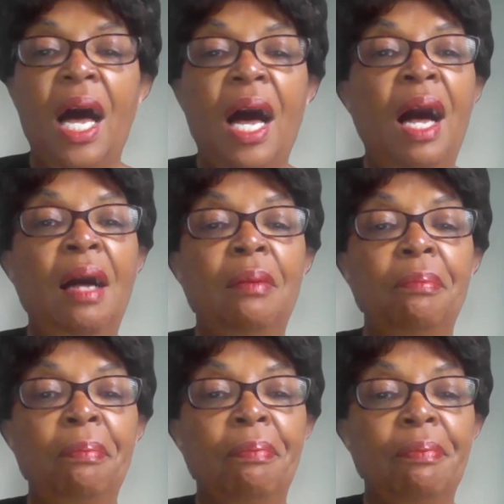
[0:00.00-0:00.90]

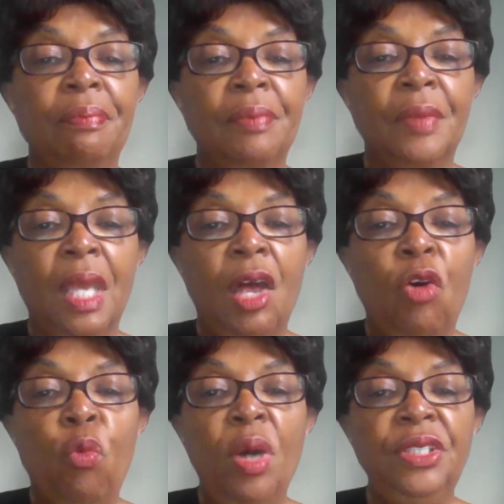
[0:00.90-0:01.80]

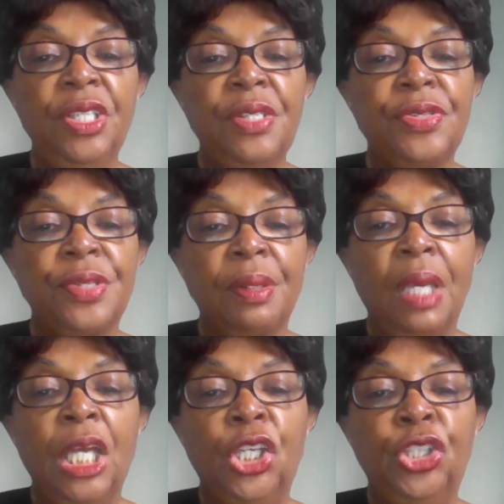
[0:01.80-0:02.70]
What does
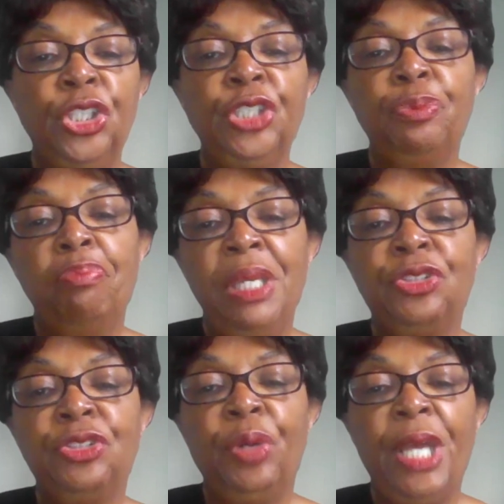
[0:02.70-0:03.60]
good
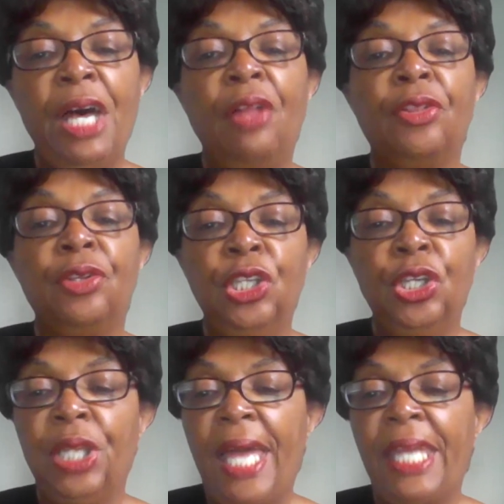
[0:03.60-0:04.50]
mental health
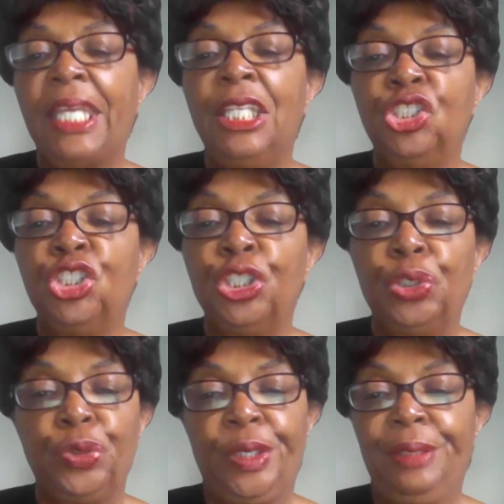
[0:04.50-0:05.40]
look like in
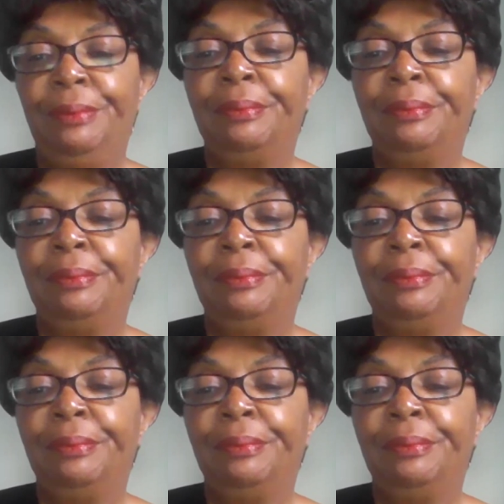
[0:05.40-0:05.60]
children?